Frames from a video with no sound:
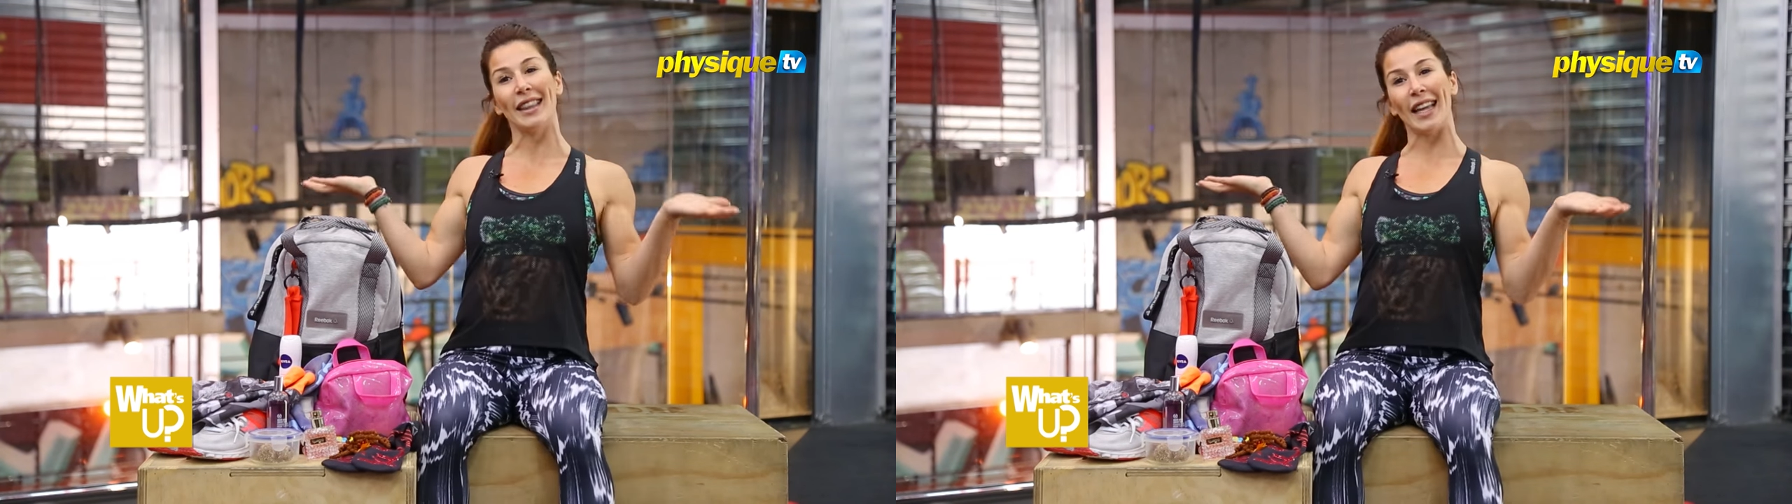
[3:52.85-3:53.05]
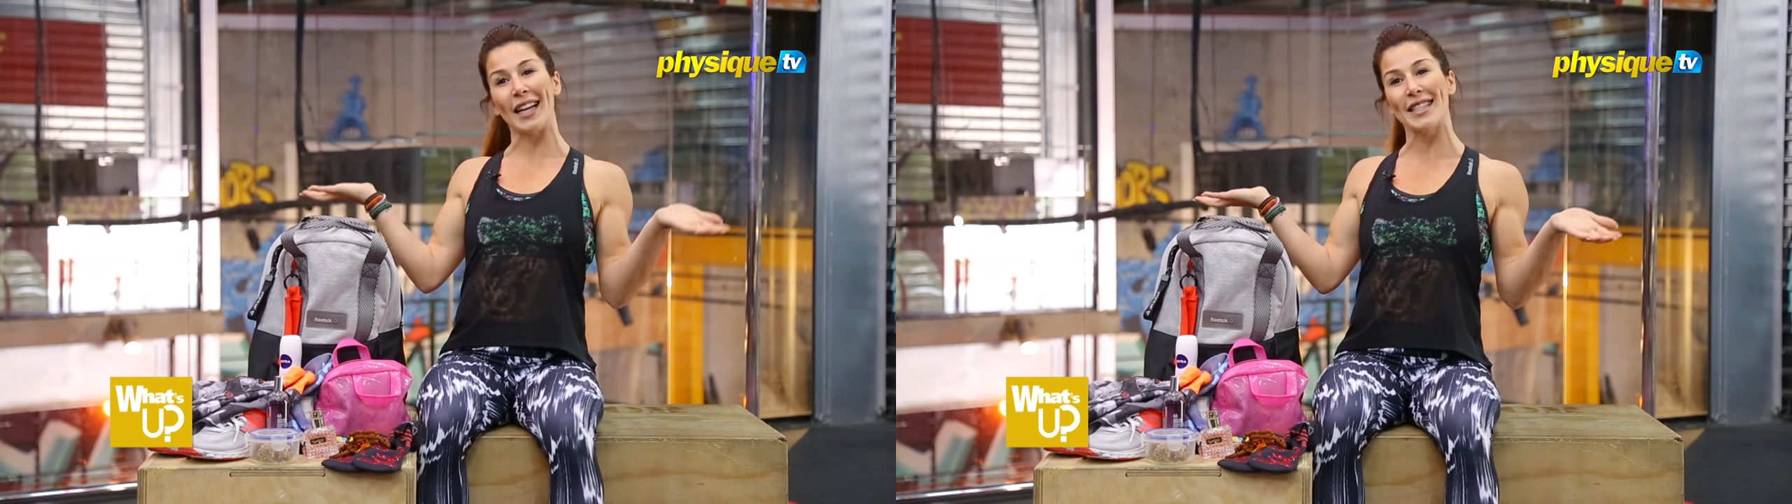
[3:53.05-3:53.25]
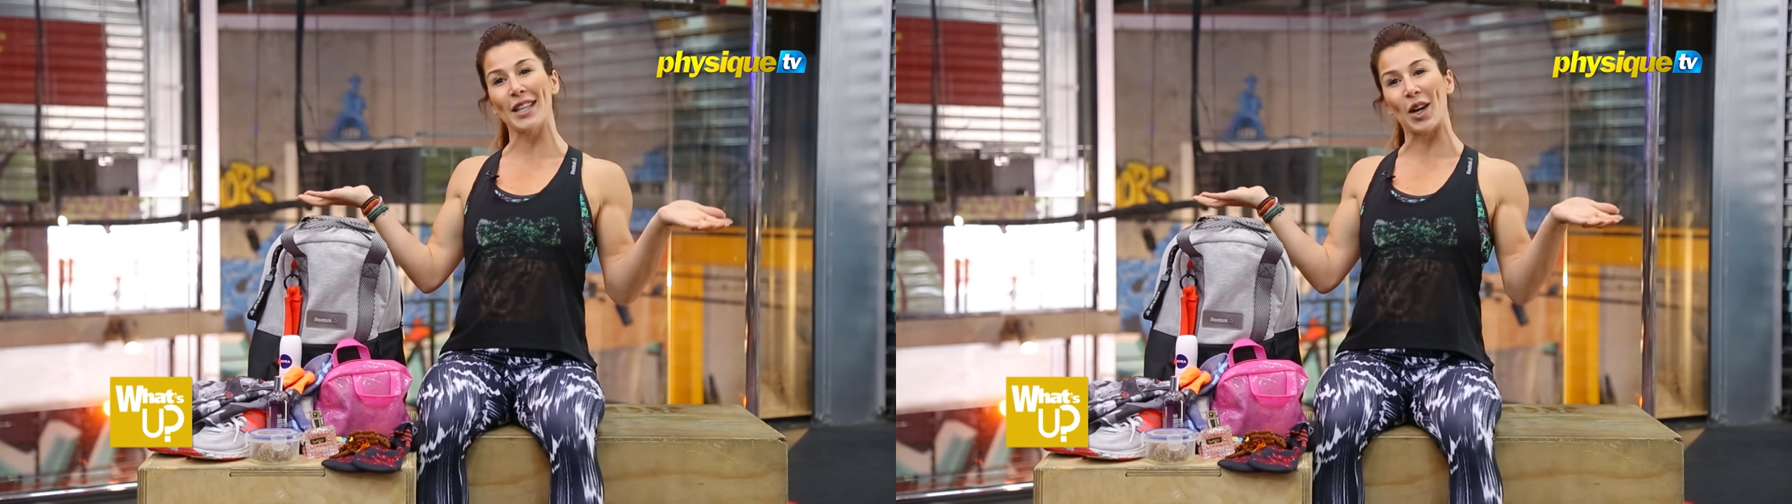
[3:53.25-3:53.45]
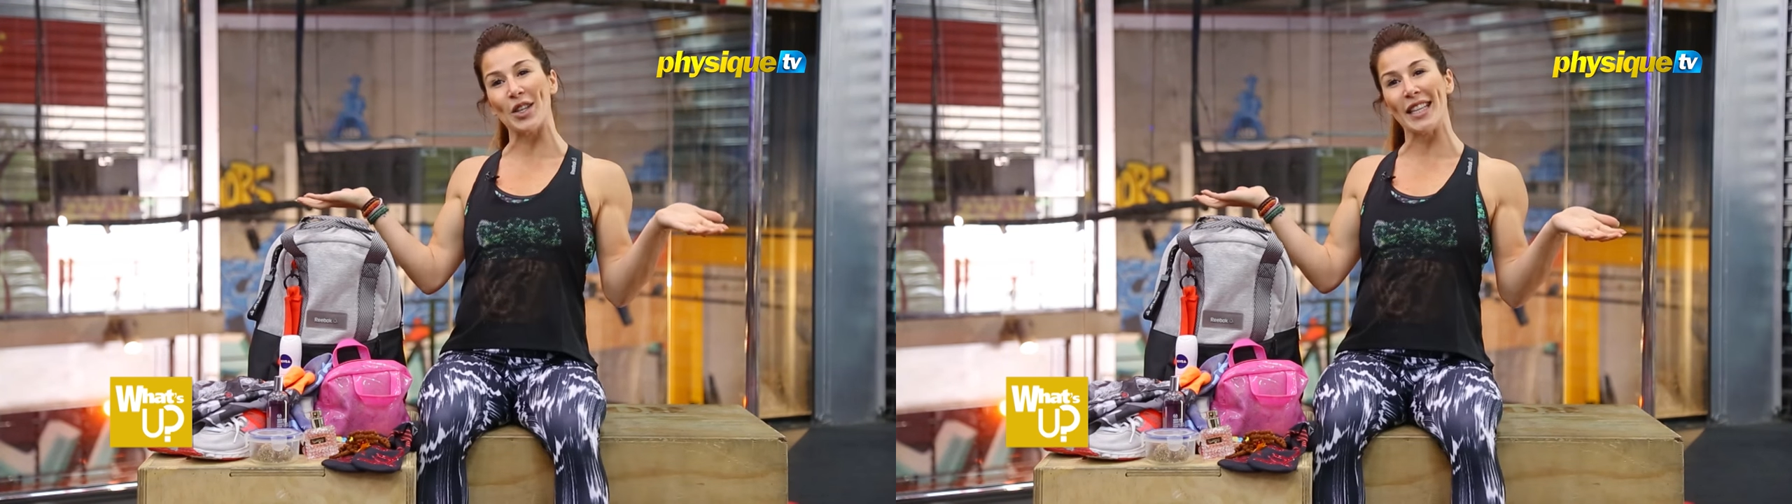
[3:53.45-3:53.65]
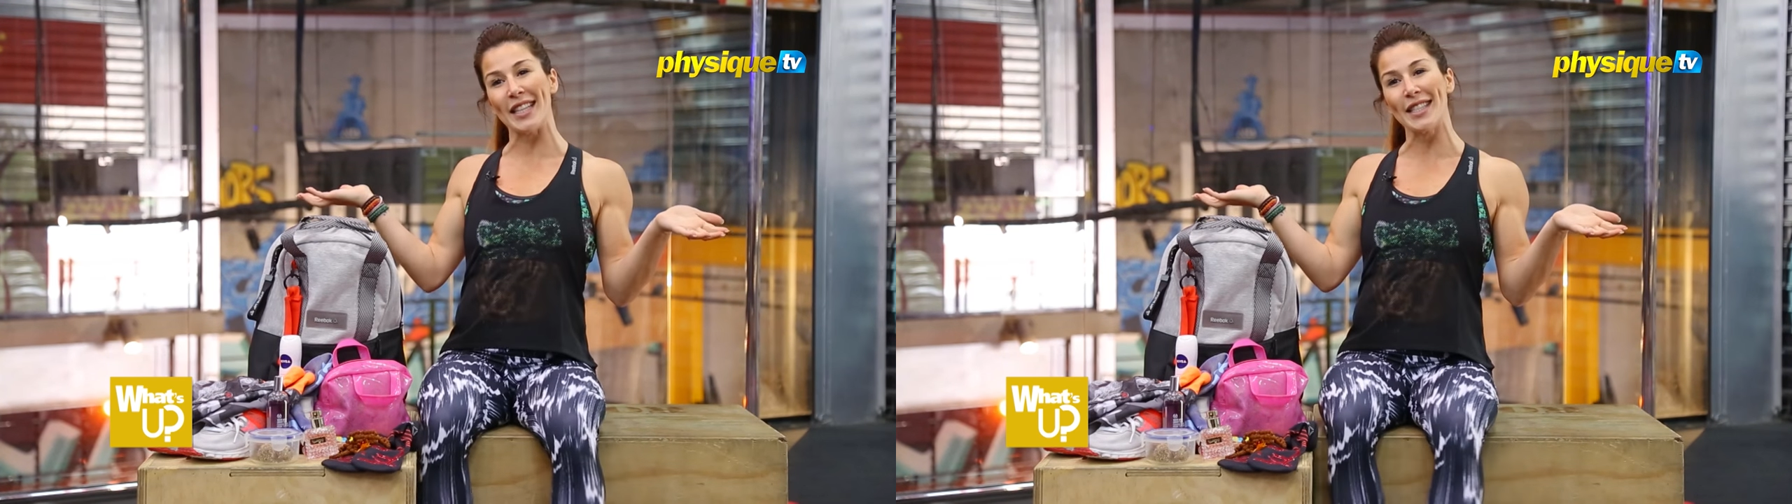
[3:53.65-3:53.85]
That's the
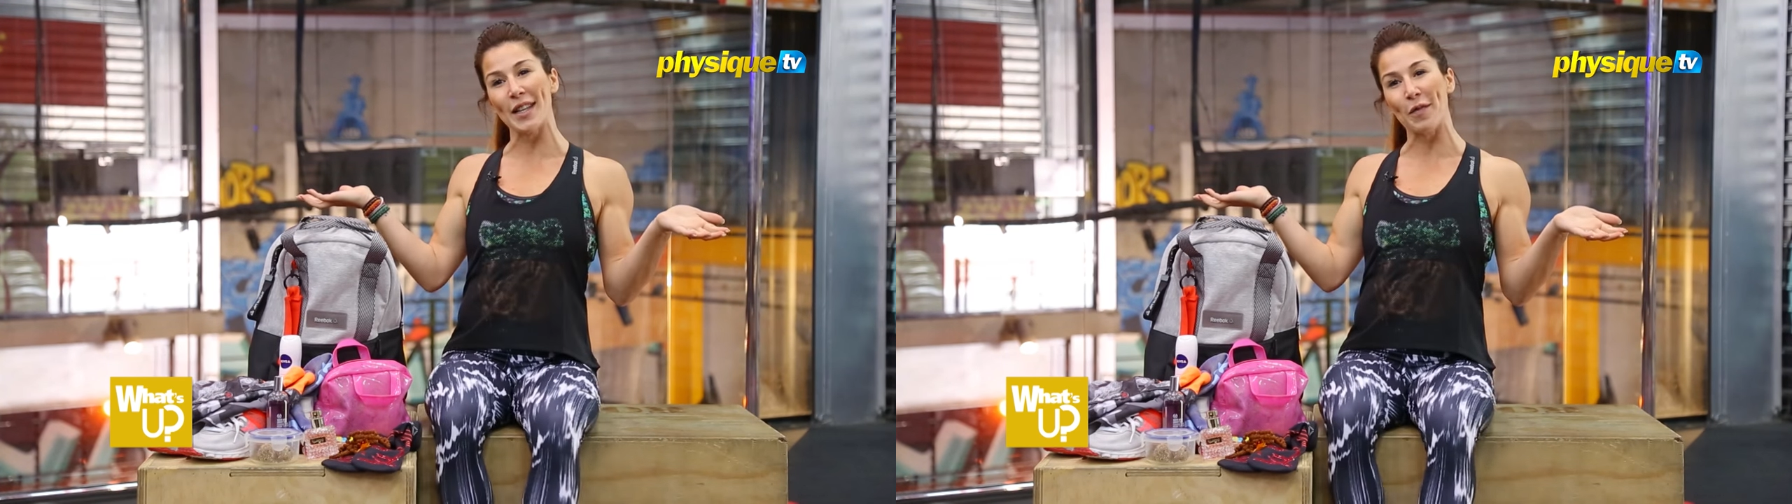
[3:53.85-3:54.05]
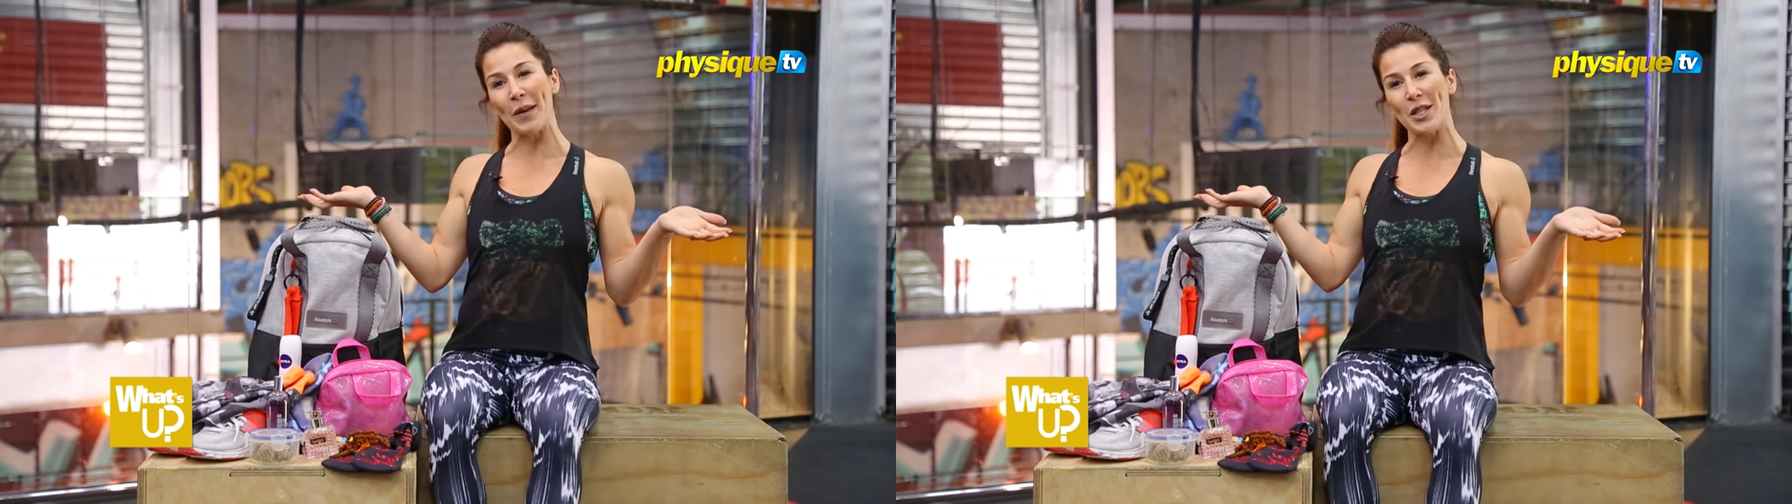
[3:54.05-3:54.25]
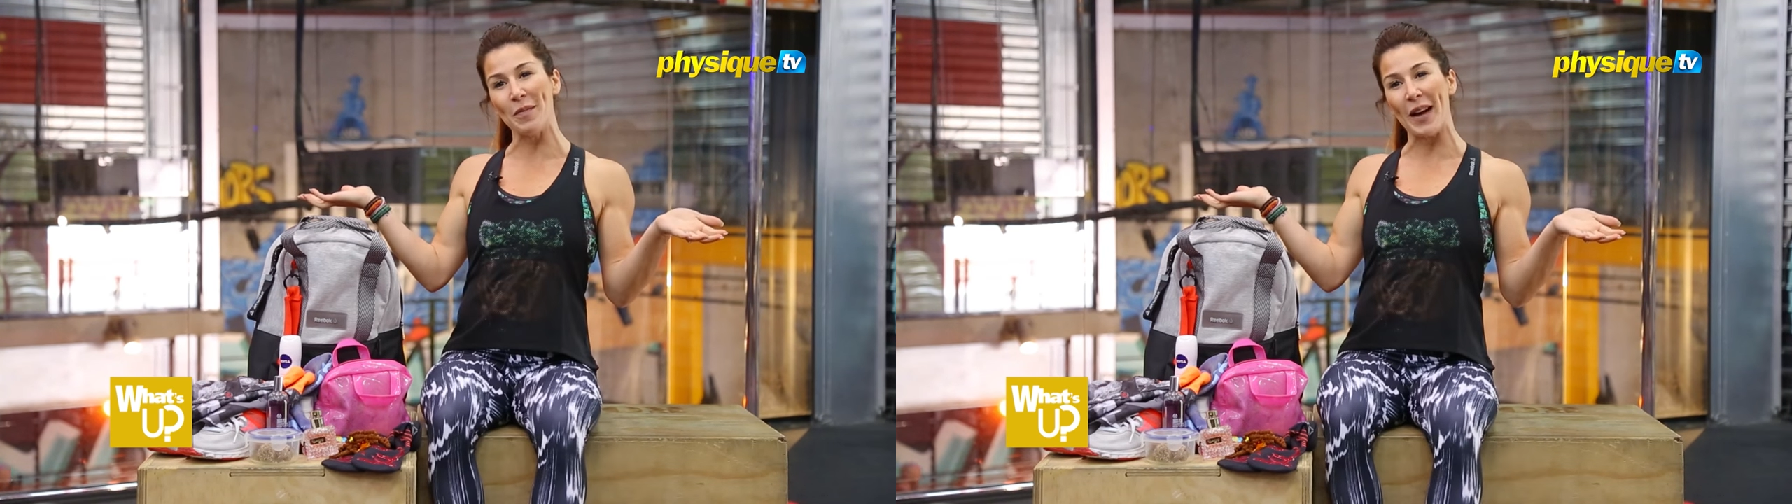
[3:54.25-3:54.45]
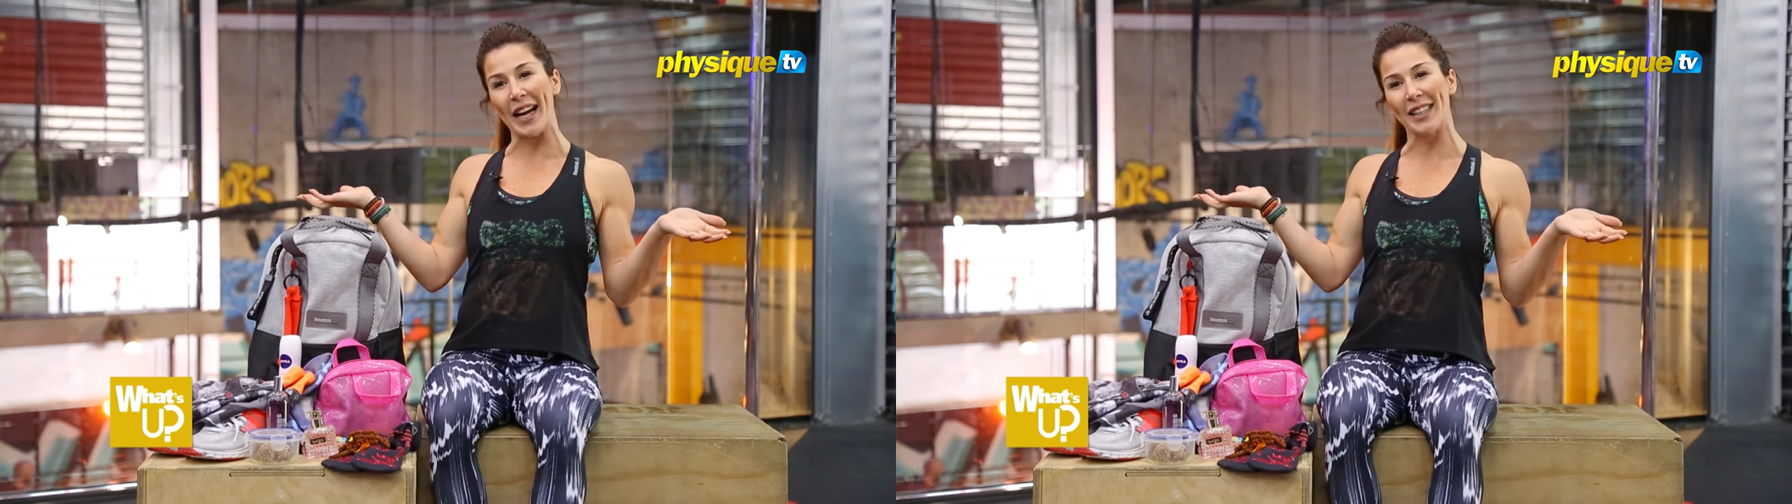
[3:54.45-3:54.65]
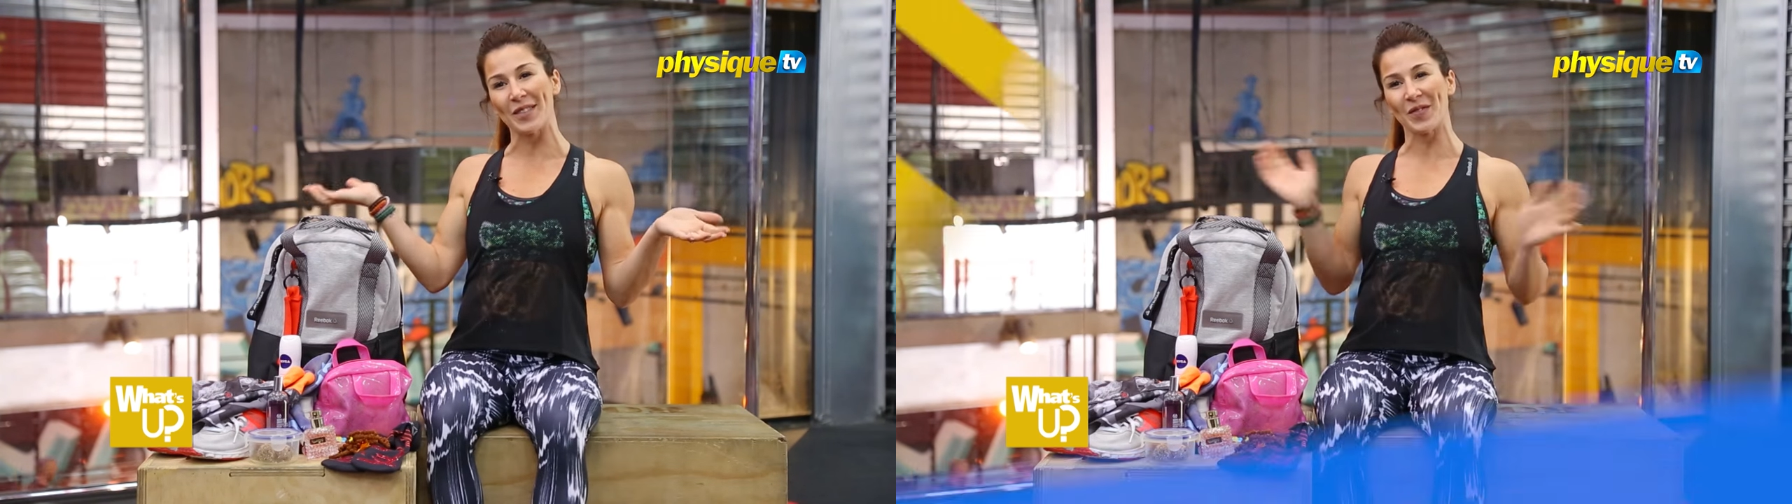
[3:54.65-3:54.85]
contents of my gym
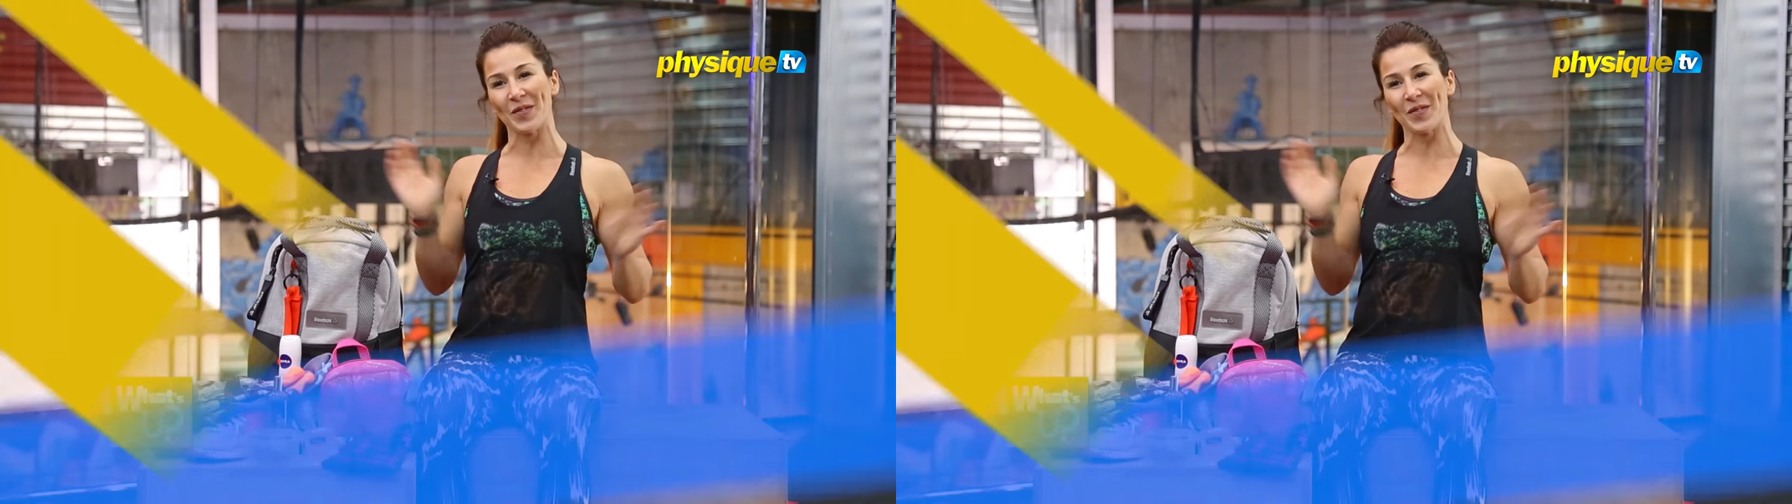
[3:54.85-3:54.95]
bag.